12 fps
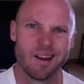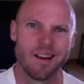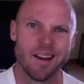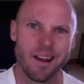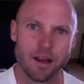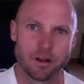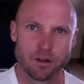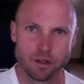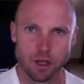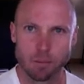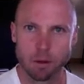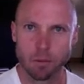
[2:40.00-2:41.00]
extra
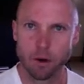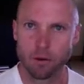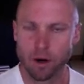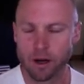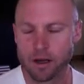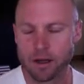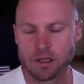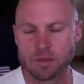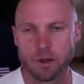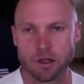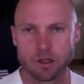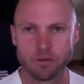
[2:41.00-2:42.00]
supplemental running,
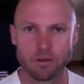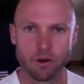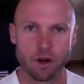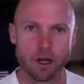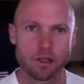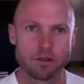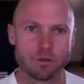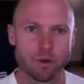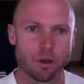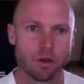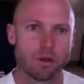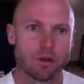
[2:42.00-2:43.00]
especially for guys
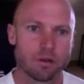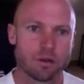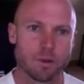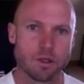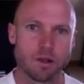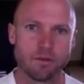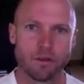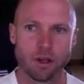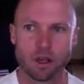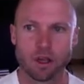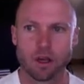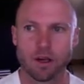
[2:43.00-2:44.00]
with
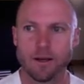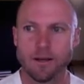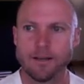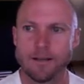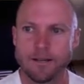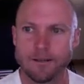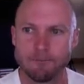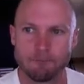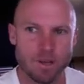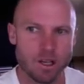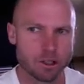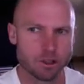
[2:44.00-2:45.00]
specific um,
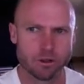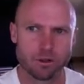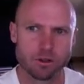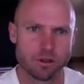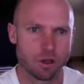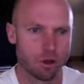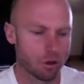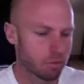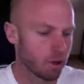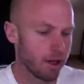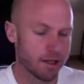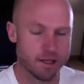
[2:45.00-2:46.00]
issues. A lot of
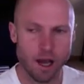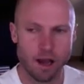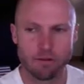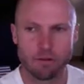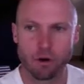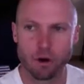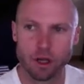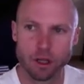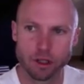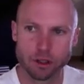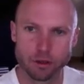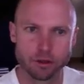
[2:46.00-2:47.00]
players have chronic
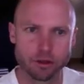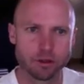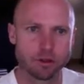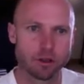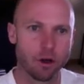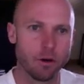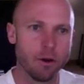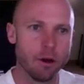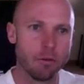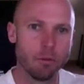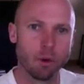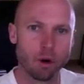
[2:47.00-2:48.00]
issues. So
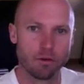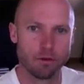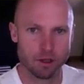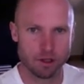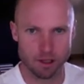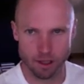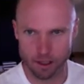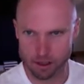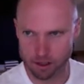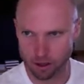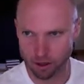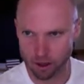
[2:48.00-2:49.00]
more reverse
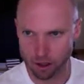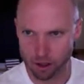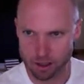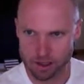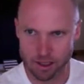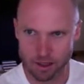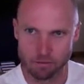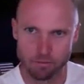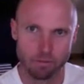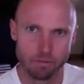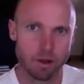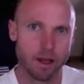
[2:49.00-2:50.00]
sleds. I think you're going to see
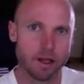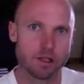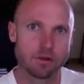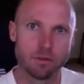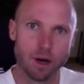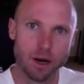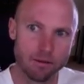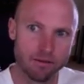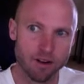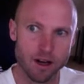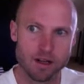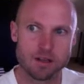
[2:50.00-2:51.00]
players running
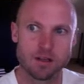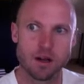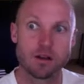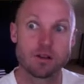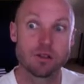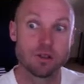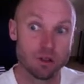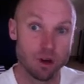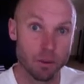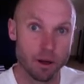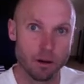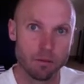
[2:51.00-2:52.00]
faster,
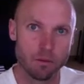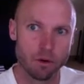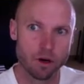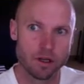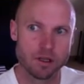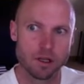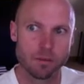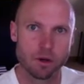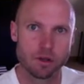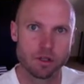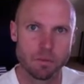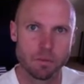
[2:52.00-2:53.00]
stopping more easily
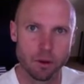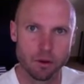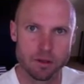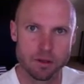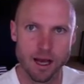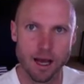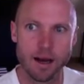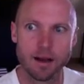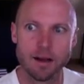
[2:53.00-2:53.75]
because it builds that